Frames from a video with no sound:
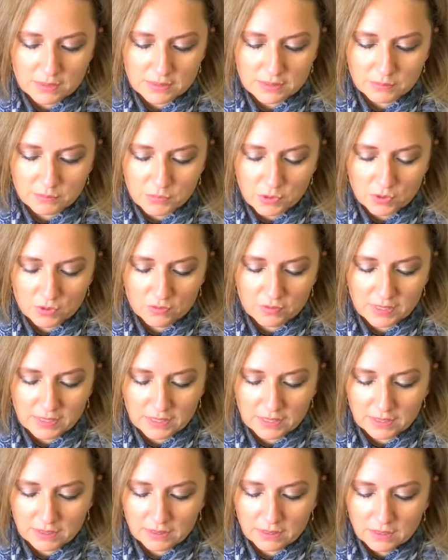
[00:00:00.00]
some
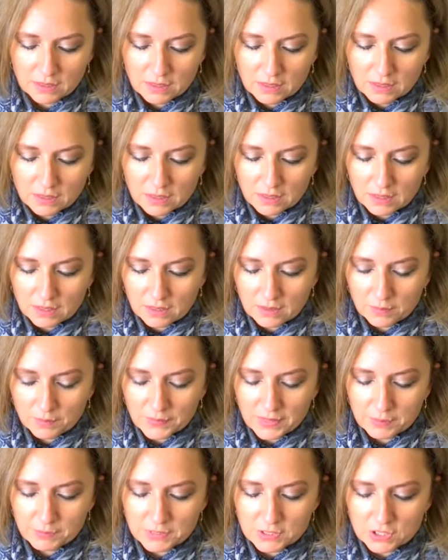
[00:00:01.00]
motivating
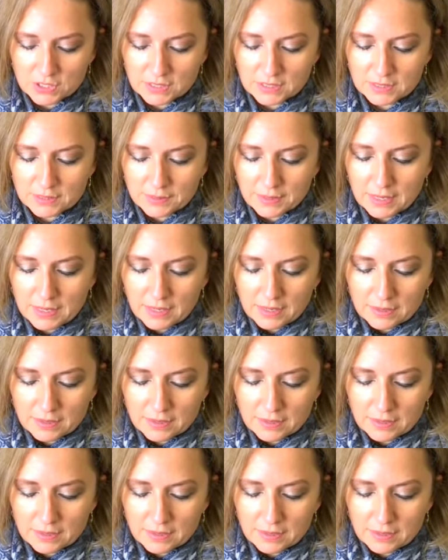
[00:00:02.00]
um, images.